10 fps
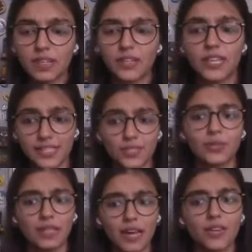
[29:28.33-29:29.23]
yes,
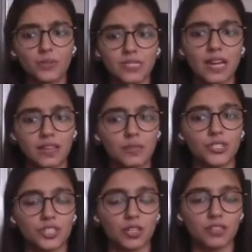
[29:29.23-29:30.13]
you can use atta
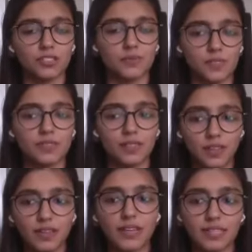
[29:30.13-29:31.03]
with chocolate chips.
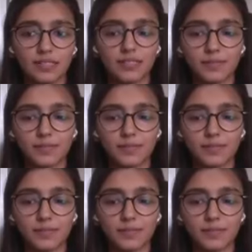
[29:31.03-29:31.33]
Yes.